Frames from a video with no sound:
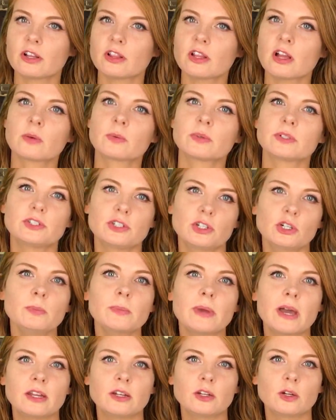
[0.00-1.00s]
along with two
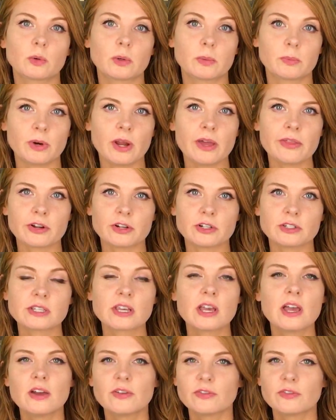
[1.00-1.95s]
men who were brothers